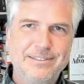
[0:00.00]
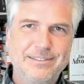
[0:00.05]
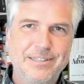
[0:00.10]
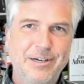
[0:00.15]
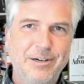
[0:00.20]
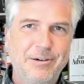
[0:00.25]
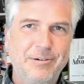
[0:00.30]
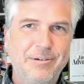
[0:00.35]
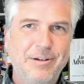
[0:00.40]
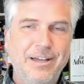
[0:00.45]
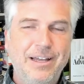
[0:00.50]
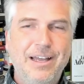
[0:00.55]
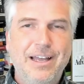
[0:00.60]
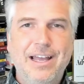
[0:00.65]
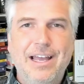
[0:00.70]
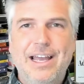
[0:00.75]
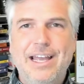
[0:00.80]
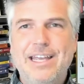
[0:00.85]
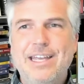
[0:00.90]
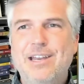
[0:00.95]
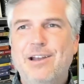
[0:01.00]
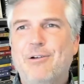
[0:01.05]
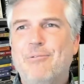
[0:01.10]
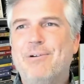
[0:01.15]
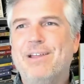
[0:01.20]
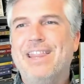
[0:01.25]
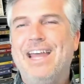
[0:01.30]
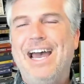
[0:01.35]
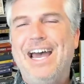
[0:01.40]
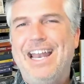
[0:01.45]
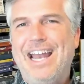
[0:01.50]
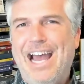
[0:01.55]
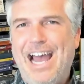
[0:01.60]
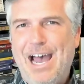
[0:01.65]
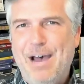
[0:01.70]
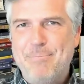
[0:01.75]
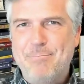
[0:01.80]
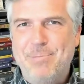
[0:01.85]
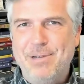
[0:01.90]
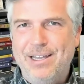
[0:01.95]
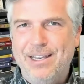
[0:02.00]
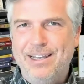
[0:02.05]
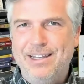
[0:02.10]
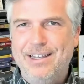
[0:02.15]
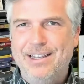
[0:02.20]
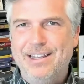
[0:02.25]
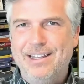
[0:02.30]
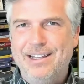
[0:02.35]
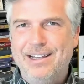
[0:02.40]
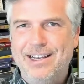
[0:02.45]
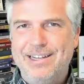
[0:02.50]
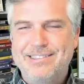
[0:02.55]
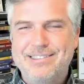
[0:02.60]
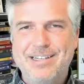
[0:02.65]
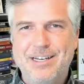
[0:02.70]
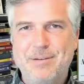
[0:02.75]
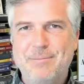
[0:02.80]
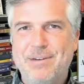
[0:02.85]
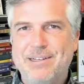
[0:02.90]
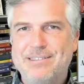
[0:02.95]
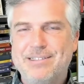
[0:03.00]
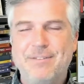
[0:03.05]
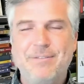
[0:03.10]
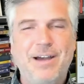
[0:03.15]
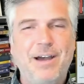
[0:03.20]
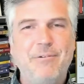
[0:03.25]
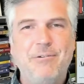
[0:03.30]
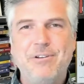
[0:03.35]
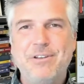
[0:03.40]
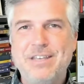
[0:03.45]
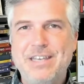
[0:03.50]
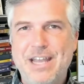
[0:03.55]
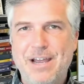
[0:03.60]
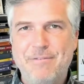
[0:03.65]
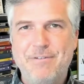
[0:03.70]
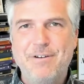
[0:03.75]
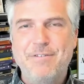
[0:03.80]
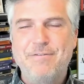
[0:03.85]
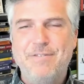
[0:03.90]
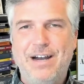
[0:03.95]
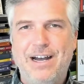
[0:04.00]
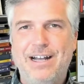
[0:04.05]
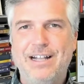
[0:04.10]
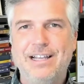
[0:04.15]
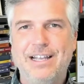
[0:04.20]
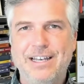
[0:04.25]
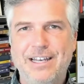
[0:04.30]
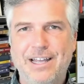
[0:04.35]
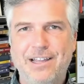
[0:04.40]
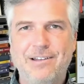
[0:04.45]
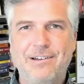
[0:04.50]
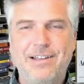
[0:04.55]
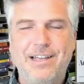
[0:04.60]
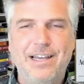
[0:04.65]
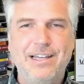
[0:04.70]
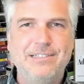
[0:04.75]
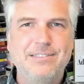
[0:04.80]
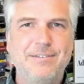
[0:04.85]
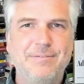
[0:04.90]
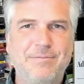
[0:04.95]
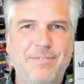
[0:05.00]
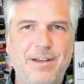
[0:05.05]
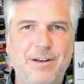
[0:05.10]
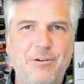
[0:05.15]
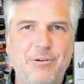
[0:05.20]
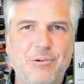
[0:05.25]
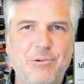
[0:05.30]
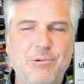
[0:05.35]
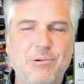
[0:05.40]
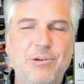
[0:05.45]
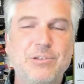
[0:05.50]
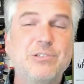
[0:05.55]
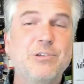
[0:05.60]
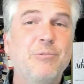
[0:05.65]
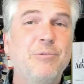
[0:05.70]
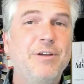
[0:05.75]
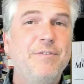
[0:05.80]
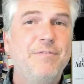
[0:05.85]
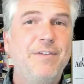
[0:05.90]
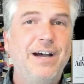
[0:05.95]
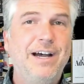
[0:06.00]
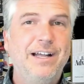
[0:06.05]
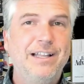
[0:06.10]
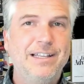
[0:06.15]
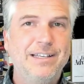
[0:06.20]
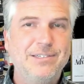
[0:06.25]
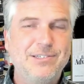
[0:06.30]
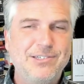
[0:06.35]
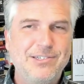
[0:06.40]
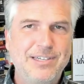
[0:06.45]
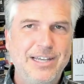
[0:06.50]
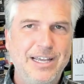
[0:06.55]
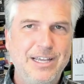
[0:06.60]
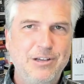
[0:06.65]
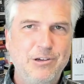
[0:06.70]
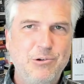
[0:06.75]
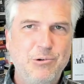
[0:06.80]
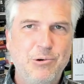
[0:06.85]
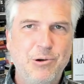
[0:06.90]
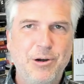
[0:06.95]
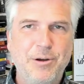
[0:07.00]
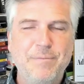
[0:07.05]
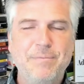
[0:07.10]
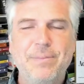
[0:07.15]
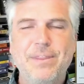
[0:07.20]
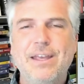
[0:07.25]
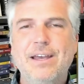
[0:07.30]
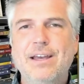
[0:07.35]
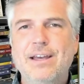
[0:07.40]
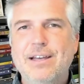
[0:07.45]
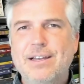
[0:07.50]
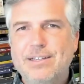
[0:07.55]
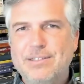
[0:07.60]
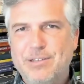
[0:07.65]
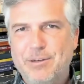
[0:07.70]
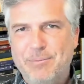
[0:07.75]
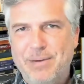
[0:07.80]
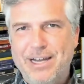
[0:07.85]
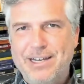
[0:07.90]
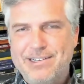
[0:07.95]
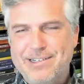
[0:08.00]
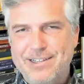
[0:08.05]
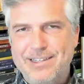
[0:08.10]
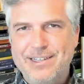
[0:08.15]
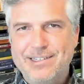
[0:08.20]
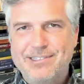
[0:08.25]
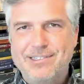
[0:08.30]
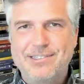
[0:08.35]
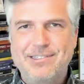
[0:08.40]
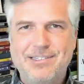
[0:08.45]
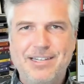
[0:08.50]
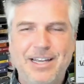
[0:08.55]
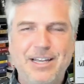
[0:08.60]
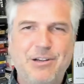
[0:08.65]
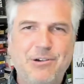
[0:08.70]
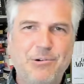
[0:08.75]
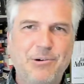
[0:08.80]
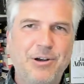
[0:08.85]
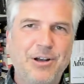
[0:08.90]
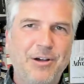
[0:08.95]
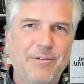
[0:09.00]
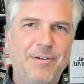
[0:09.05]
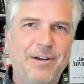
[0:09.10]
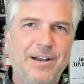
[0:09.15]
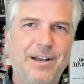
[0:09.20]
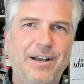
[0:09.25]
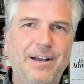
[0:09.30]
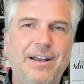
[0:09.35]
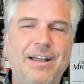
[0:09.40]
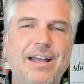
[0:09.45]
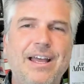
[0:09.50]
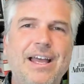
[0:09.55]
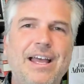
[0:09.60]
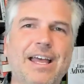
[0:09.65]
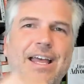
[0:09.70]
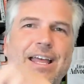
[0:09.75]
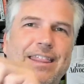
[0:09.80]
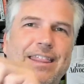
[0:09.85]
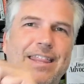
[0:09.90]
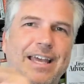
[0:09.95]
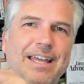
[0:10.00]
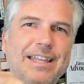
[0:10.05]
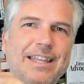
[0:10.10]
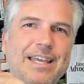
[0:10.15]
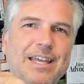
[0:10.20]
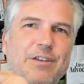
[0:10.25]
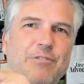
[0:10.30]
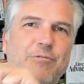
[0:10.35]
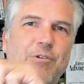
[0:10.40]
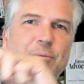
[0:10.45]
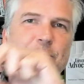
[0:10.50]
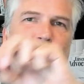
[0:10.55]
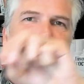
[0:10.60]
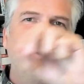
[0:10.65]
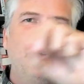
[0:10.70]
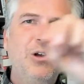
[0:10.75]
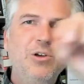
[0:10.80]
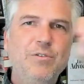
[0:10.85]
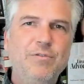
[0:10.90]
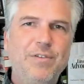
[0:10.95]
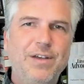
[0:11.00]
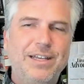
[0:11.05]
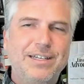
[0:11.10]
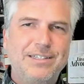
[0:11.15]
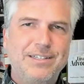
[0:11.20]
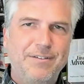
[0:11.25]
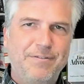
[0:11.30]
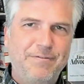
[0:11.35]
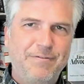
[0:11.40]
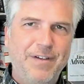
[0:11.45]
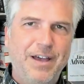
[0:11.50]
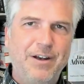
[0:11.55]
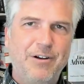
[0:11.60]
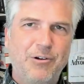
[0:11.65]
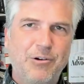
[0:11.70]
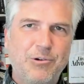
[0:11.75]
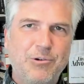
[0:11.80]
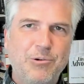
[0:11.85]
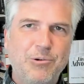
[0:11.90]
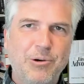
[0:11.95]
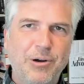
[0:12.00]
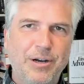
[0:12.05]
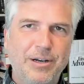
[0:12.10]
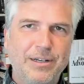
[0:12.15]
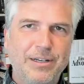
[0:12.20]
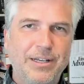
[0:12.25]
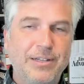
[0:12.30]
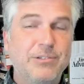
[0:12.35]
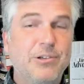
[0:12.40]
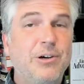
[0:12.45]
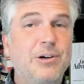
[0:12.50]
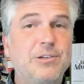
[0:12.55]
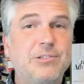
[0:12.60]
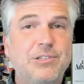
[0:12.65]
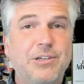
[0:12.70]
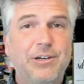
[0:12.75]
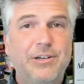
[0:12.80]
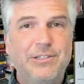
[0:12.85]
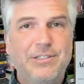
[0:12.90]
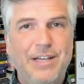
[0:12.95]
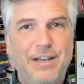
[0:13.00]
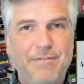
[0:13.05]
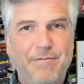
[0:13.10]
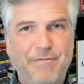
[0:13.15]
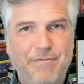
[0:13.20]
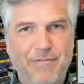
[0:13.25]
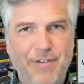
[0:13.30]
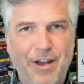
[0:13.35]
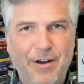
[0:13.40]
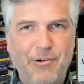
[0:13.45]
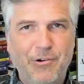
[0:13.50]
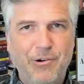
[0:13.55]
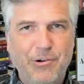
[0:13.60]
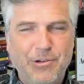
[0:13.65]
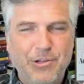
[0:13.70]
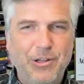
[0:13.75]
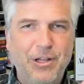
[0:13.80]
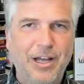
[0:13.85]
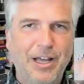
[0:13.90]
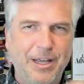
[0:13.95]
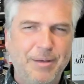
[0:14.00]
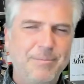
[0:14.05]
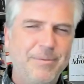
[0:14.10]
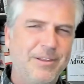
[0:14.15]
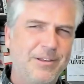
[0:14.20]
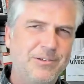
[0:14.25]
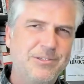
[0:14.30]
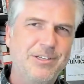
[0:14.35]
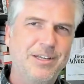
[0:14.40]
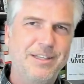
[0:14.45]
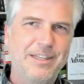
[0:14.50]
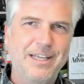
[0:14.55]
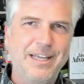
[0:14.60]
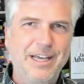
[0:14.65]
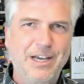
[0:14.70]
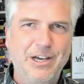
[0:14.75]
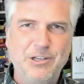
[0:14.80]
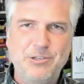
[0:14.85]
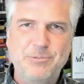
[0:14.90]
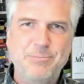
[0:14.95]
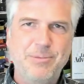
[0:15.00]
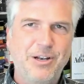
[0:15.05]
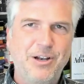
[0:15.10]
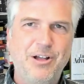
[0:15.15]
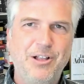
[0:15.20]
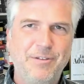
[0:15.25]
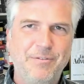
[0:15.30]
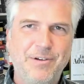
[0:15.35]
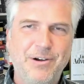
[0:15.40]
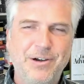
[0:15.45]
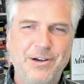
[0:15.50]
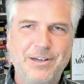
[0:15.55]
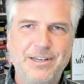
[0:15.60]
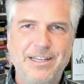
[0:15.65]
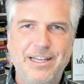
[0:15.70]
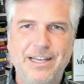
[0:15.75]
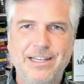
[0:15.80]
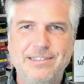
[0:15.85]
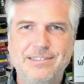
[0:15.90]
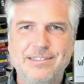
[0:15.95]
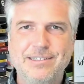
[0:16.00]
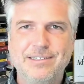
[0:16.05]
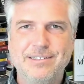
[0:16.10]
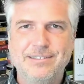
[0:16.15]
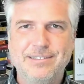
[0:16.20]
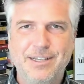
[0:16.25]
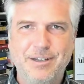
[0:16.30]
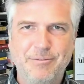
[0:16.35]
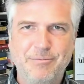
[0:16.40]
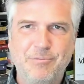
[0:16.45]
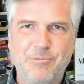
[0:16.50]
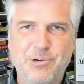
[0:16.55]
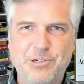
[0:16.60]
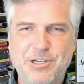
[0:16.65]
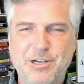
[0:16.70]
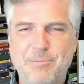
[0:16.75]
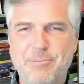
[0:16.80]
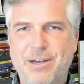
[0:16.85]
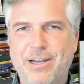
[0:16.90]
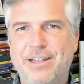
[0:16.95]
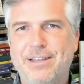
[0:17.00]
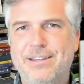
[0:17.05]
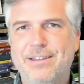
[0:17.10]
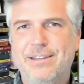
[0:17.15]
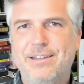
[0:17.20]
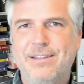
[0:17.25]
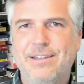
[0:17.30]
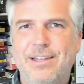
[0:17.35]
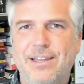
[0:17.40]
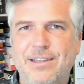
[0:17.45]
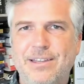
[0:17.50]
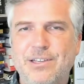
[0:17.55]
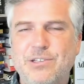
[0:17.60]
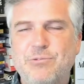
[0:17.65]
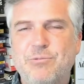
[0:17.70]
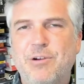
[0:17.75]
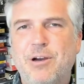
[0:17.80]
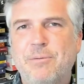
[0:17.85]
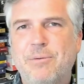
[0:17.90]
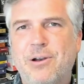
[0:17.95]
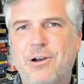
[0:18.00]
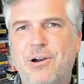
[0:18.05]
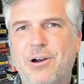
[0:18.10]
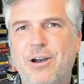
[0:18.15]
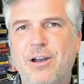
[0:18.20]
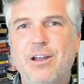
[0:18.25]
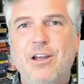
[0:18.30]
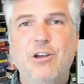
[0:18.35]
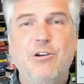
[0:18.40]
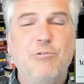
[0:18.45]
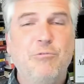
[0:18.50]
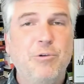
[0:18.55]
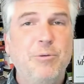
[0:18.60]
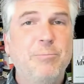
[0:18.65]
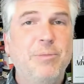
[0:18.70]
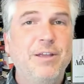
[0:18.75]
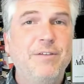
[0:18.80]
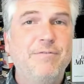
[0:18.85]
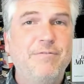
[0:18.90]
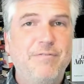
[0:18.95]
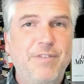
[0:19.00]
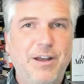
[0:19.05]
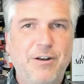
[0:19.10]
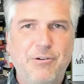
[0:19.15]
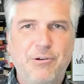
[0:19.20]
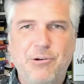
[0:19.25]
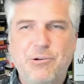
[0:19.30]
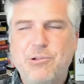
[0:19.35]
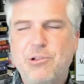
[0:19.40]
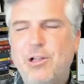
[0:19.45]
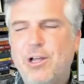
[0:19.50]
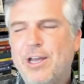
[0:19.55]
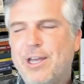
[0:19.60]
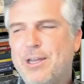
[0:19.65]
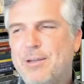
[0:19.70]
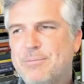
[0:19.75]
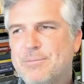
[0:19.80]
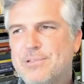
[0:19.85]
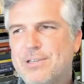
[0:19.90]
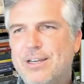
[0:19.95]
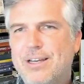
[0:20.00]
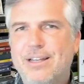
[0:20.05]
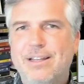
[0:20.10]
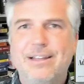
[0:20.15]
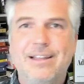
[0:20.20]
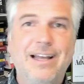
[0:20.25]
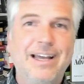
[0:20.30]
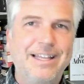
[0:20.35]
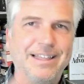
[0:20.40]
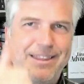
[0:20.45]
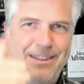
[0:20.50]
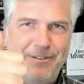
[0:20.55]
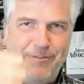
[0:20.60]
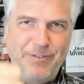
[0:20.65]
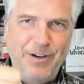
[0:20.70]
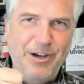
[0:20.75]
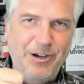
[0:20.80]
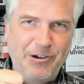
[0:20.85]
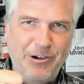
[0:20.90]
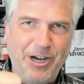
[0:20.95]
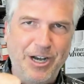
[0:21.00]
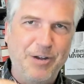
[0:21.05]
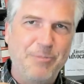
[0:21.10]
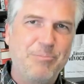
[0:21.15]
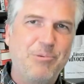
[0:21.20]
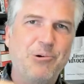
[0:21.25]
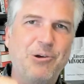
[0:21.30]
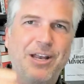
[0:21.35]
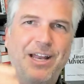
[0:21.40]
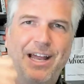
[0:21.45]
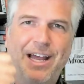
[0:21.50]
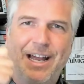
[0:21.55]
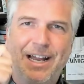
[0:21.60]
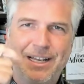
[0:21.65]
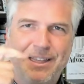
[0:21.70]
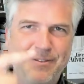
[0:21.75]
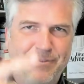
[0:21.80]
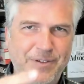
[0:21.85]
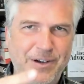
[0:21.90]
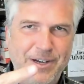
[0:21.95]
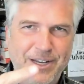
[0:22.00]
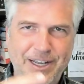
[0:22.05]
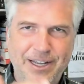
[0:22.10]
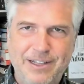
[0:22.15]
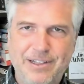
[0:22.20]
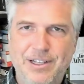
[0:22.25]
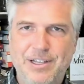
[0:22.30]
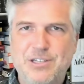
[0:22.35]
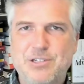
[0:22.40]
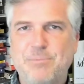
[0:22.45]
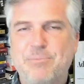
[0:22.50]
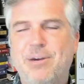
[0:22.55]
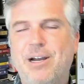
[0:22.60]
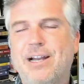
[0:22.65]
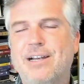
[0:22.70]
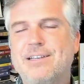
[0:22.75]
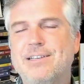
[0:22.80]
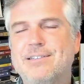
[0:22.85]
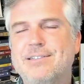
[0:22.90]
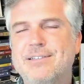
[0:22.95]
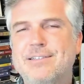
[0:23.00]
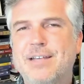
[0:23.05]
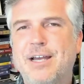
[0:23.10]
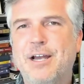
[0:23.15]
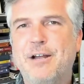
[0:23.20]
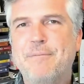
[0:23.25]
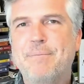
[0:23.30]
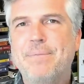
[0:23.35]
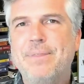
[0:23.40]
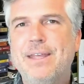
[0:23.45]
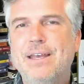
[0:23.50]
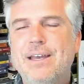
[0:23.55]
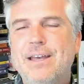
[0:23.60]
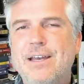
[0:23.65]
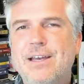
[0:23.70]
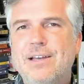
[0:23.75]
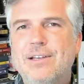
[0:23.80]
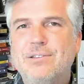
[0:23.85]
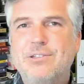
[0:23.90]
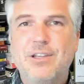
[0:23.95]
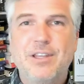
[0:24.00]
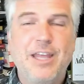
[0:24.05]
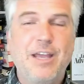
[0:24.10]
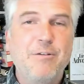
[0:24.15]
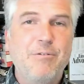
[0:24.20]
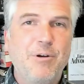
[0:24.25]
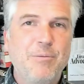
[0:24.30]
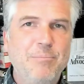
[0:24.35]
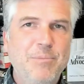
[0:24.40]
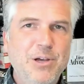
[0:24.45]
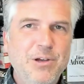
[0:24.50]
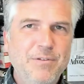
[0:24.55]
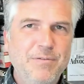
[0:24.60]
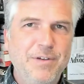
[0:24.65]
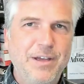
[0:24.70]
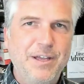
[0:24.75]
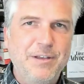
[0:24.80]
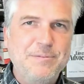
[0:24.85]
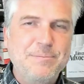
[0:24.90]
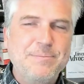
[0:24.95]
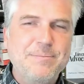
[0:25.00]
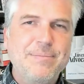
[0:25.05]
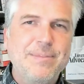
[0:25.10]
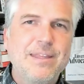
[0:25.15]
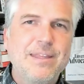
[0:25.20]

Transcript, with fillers: So, you know, when that happened, I said to myself, I will never file another case in federal court. So we file in state court. So imagine this is state court over here. They then remove it to federal court as long as there is a federal claim and there's something else. But all of our cases that we're talking about in this webinar would be federal claims like the Fair Credit Reporting Act, the Fair Debt Collection Practices Act. So they remove it.